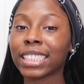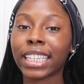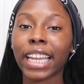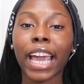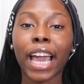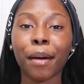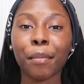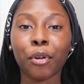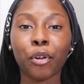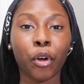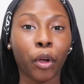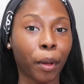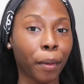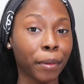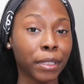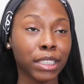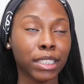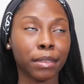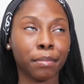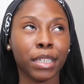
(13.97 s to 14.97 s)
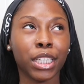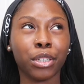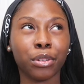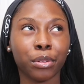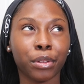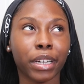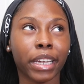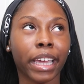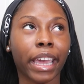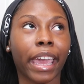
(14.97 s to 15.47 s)
Today I'm going to be
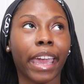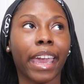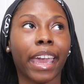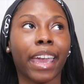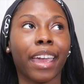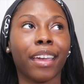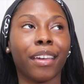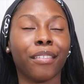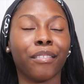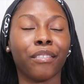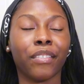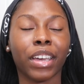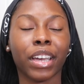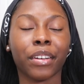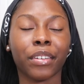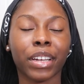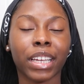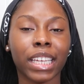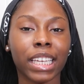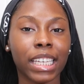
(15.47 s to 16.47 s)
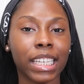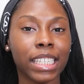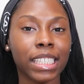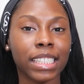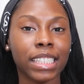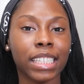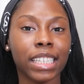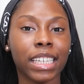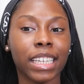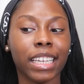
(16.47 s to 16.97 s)
doing a very
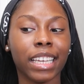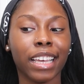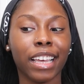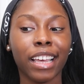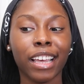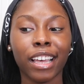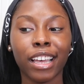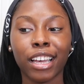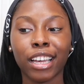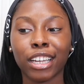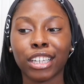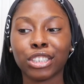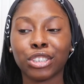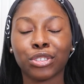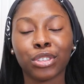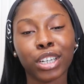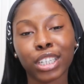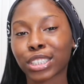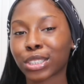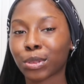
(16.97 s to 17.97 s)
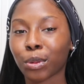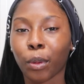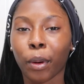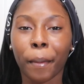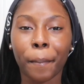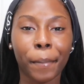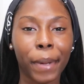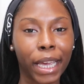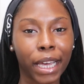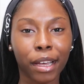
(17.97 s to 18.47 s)
easy
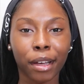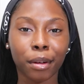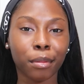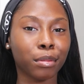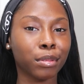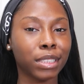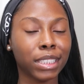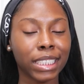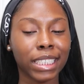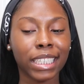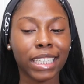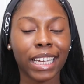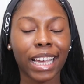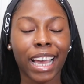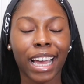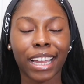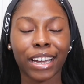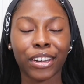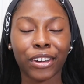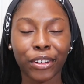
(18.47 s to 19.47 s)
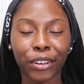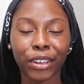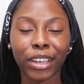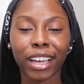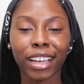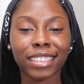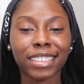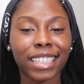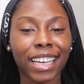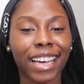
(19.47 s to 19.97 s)
drugstore makeup routine. I know
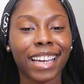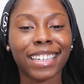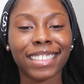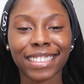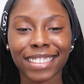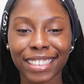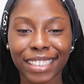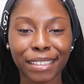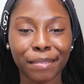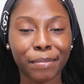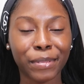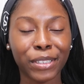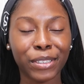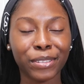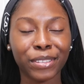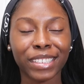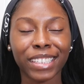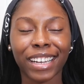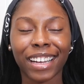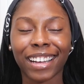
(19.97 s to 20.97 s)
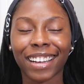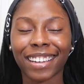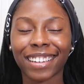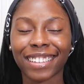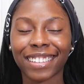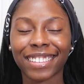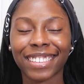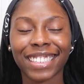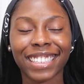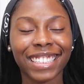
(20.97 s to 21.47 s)
y'all tired of seeing me using
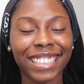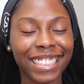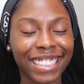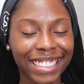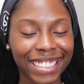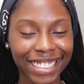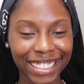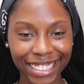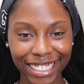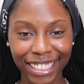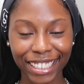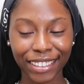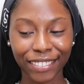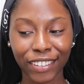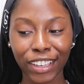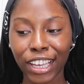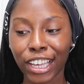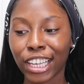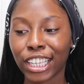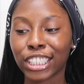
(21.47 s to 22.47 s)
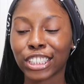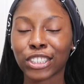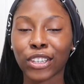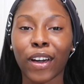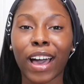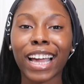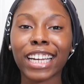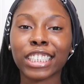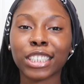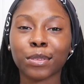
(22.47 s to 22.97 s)
all the good stuff, so
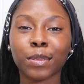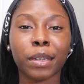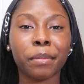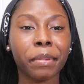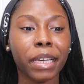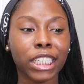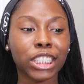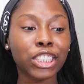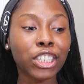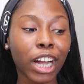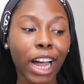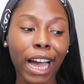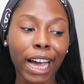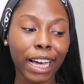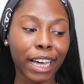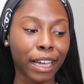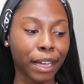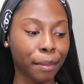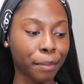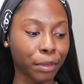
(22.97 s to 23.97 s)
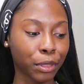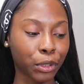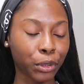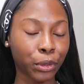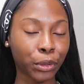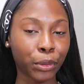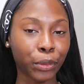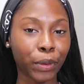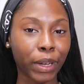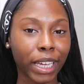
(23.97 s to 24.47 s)
I just want to make sure I come
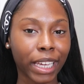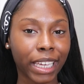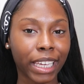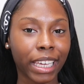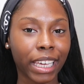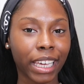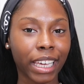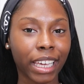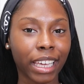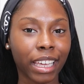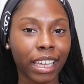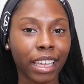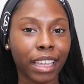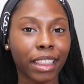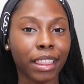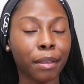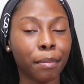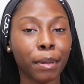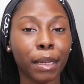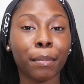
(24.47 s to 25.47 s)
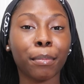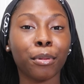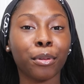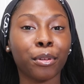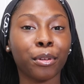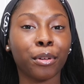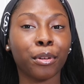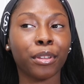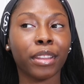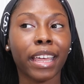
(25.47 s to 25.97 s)
through and get the
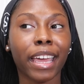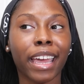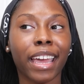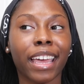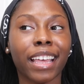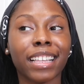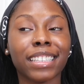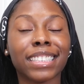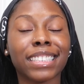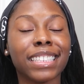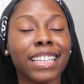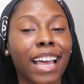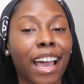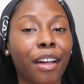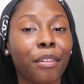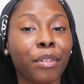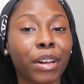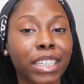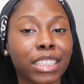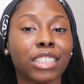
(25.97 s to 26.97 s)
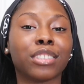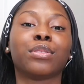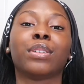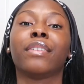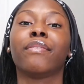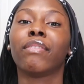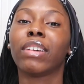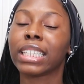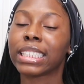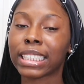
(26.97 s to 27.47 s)
people that's not ready to
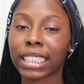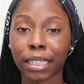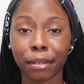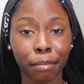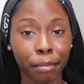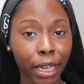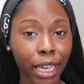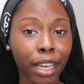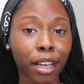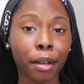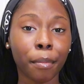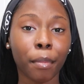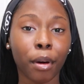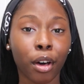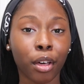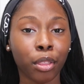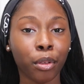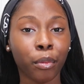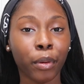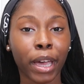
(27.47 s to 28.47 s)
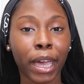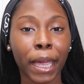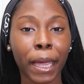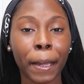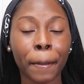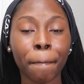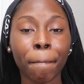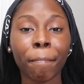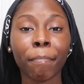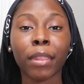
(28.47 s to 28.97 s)
invest in makeup all the
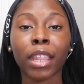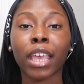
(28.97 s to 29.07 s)
way.